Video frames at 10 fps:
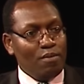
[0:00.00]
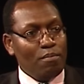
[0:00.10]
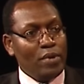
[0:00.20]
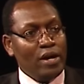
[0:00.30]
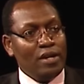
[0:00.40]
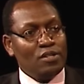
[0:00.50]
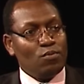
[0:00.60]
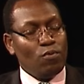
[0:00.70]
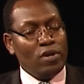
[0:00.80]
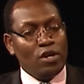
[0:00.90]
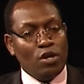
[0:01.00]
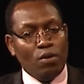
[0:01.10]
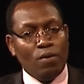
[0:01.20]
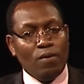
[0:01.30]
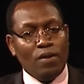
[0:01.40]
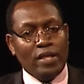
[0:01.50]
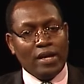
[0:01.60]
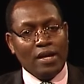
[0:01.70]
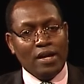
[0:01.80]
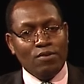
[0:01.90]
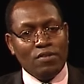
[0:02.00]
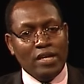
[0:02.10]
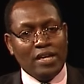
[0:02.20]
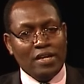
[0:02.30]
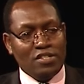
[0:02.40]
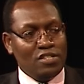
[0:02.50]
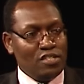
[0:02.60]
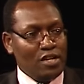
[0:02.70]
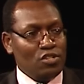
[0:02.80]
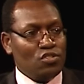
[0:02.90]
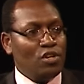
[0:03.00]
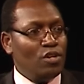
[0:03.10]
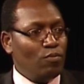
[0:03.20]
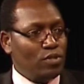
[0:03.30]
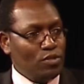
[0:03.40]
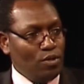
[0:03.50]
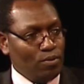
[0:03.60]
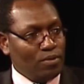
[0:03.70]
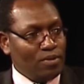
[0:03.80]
might want to know, like, how do they get in touch with you?